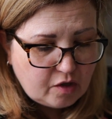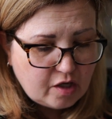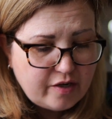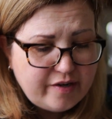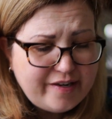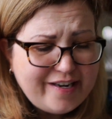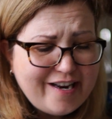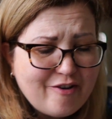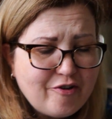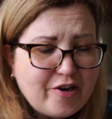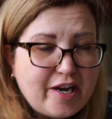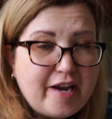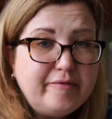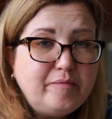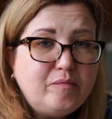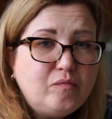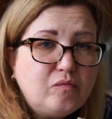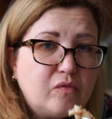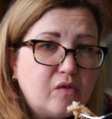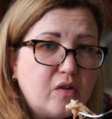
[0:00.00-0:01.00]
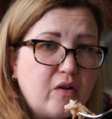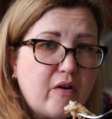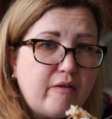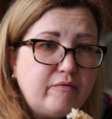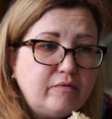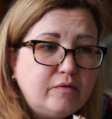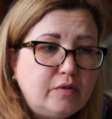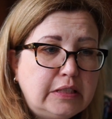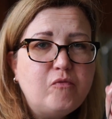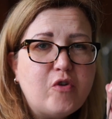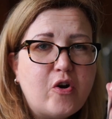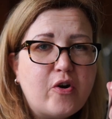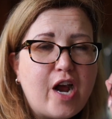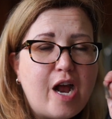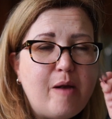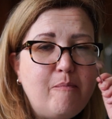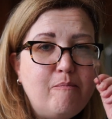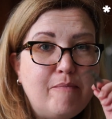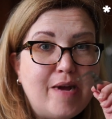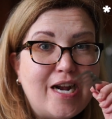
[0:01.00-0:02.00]
nailed it.
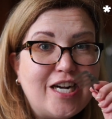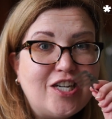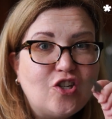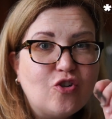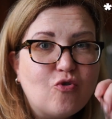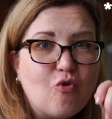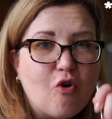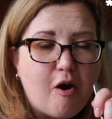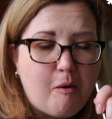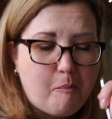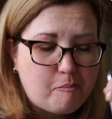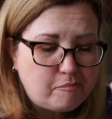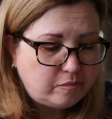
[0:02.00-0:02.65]
Okay, Meg score.